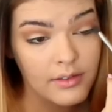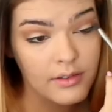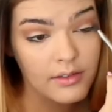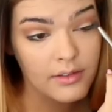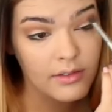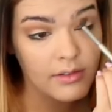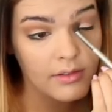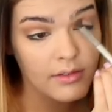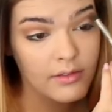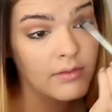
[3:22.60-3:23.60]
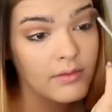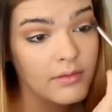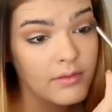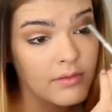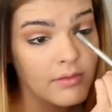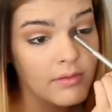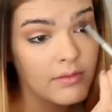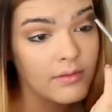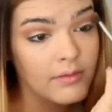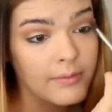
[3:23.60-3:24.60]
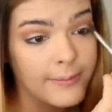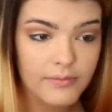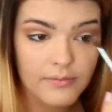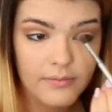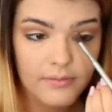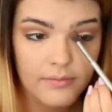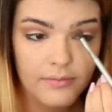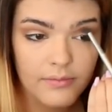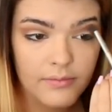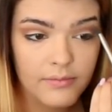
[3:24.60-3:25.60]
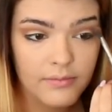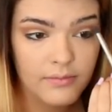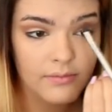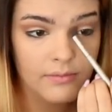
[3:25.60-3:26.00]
[no speech]